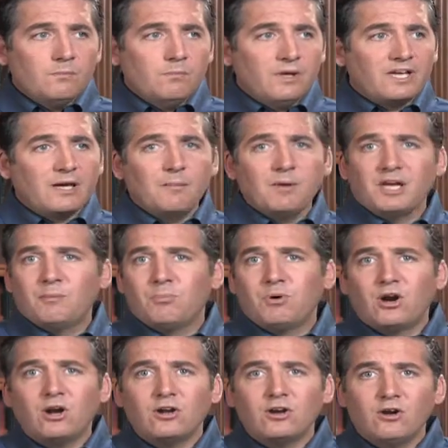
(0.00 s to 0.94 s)
becoming a
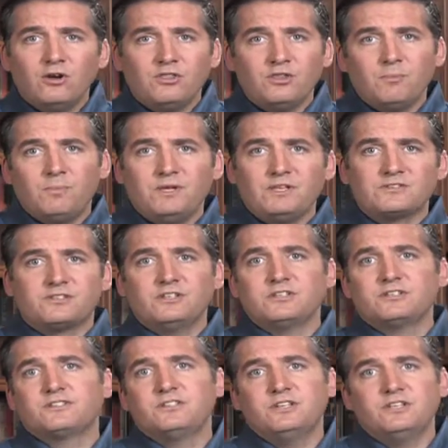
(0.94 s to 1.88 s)
partner in the
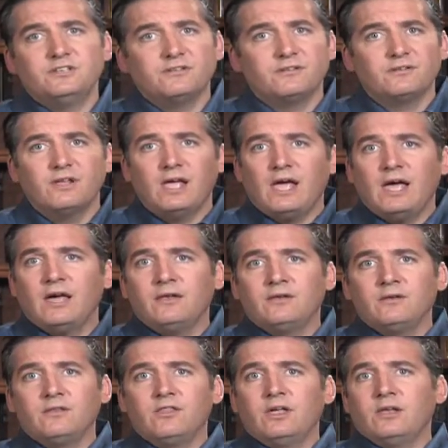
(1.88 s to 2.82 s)
business and,
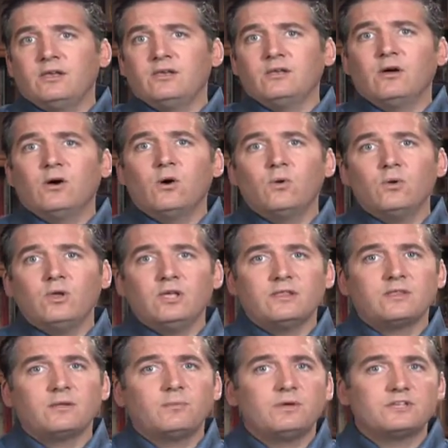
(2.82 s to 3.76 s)
and then
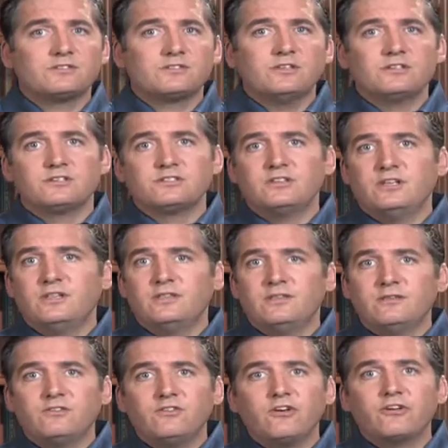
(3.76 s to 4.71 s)
owning the business
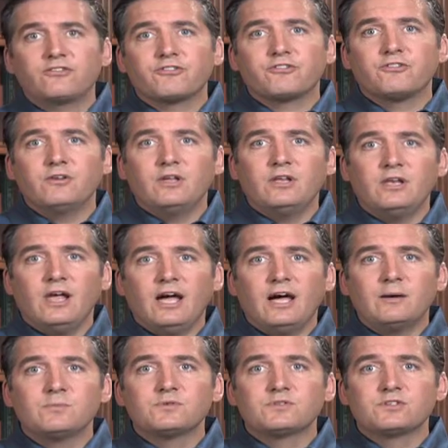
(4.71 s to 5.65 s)
and just an
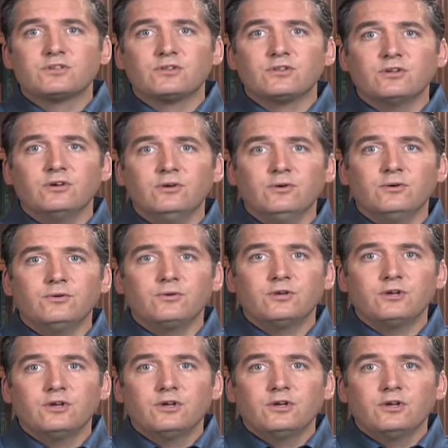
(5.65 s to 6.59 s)

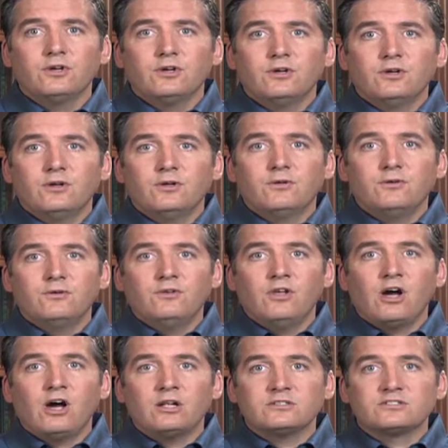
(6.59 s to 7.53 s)
absolute
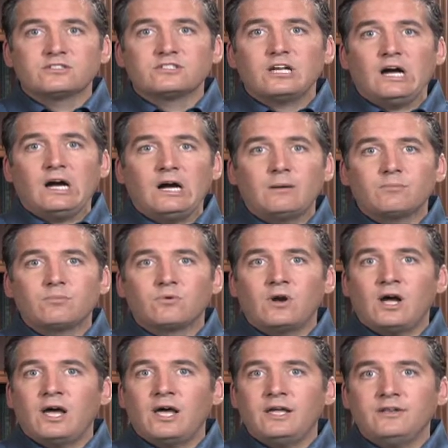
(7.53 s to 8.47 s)
nonstop
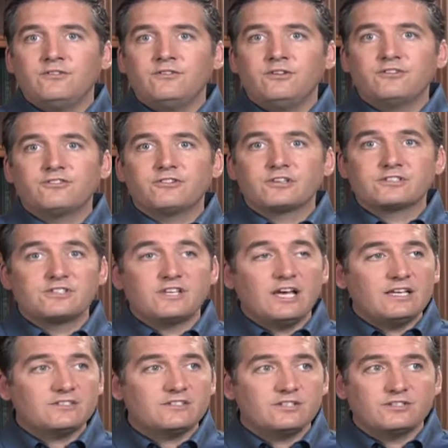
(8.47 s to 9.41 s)
ride to
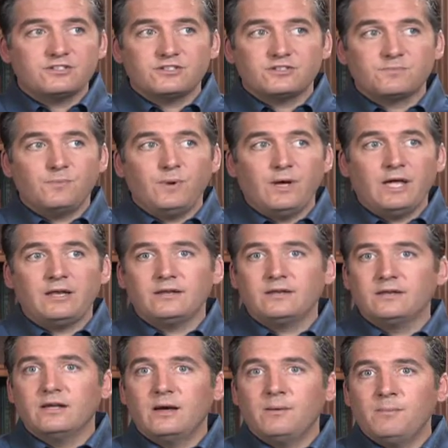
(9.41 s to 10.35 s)
success. It's just
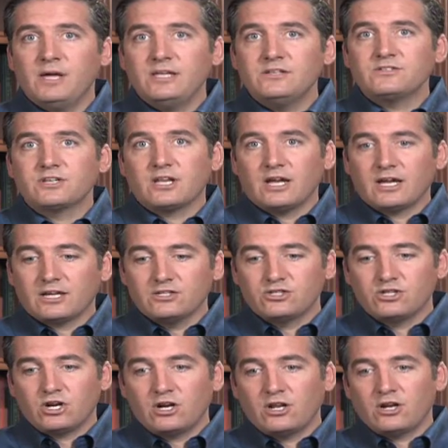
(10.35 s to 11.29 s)
been amazing. And I can
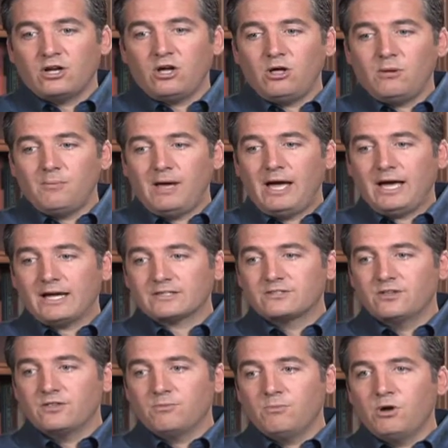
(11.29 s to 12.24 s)
chart it all
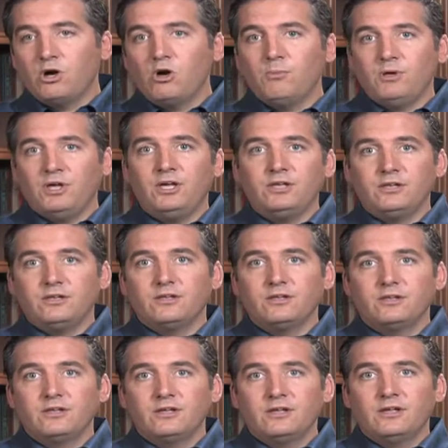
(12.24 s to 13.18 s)
back to the moment
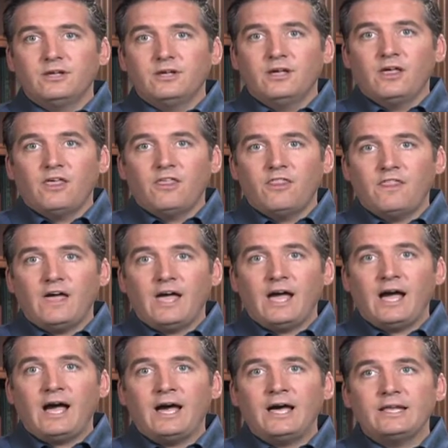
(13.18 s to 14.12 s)

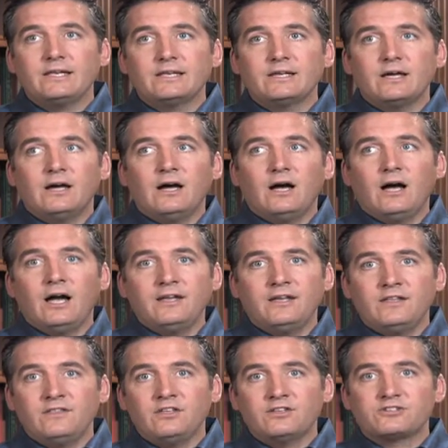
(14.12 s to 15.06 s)
that I
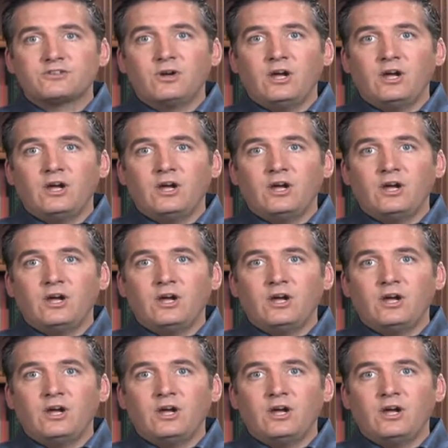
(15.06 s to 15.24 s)
did this